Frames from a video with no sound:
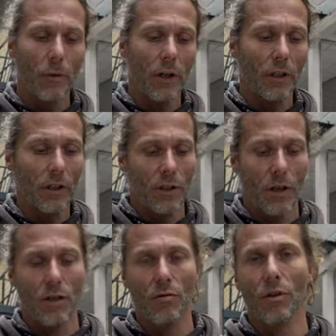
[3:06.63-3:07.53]
but it
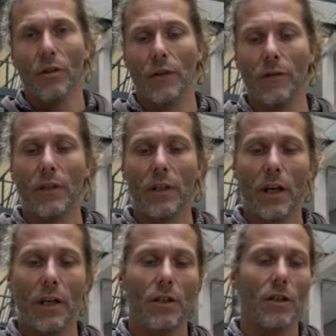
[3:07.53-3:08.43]
says 250
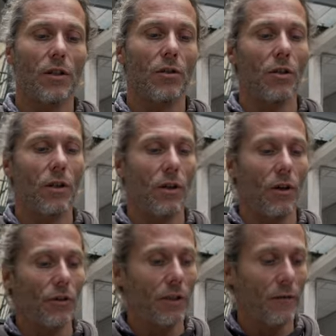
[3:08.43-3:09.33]
kgs on
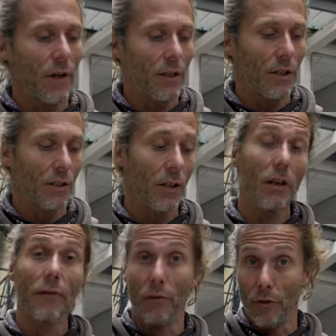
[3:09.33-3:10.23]
the device
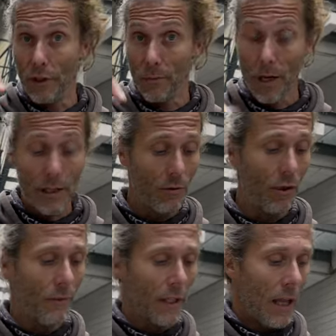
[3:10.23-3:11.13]
itself. Read the manual.